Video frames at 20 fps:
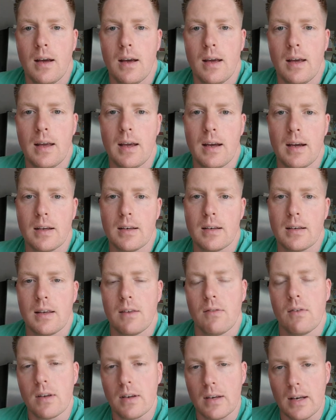and
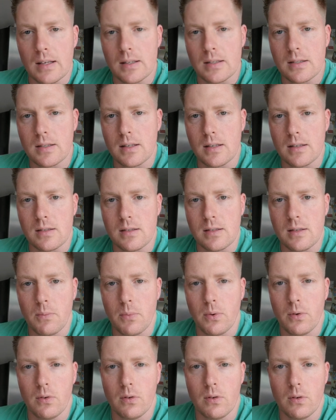give you a nice
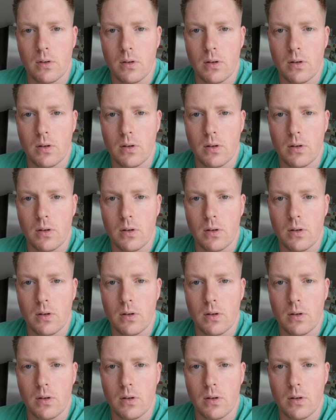simple